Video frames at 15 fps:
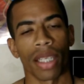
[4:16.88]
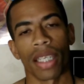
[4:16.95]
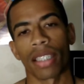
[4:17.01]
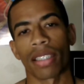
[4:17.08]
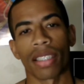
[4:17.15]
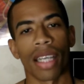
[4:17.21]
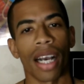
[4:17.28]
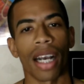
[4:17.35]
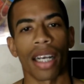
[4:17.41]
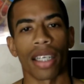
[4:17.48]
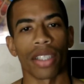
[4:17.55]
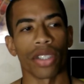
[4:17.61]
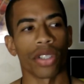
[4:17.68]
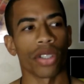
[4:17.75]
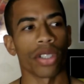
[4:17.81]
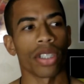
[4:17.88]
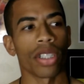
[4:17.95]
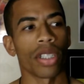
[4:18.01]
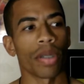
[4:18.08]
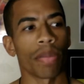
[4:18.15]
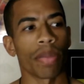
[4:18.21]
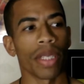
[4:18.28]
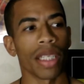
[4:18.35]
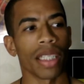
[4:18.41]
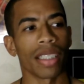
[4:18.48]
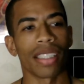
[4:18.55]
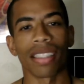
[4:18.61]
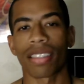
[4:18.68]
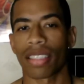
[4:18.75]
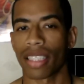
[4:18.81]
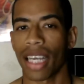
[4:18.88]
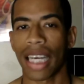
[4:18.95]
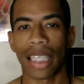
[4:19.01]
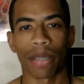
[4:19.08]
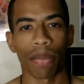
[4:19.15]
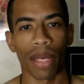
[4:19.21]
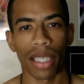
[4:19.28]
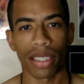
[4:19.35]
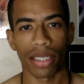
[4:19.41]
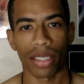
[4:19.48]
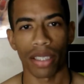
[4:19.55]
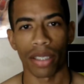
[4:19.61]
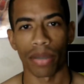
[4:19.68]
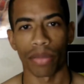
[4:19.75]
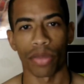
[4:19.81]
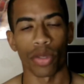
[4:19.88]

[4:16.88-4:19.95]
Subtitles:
It's not. You're going to be disliked by some.